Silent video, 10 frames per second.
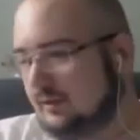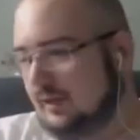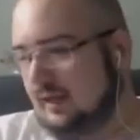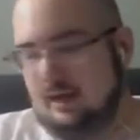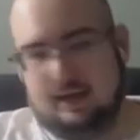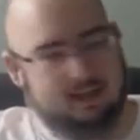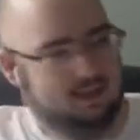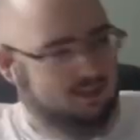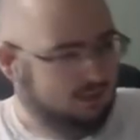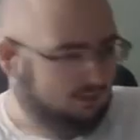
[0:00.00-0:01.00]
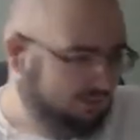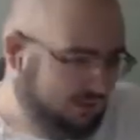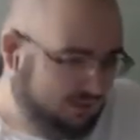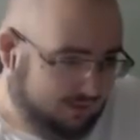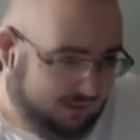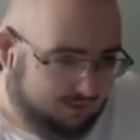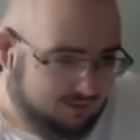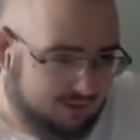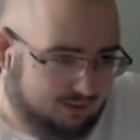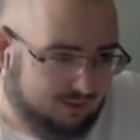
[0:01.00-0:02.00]
So I, I can't sit here for like two
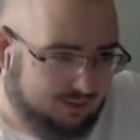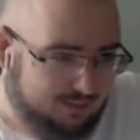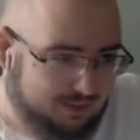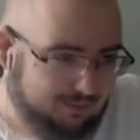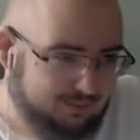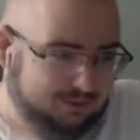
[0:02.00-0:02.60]
hours talking to people.